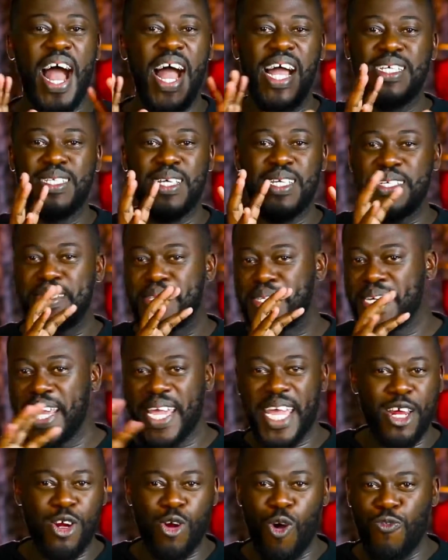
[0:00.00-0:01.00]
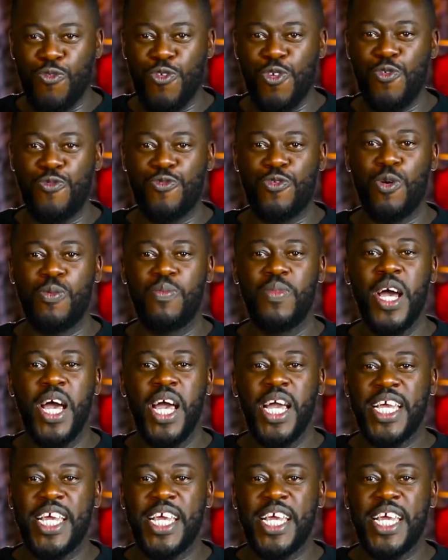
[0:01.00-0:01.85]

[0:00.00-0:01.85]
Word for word: eyes are just taken off you from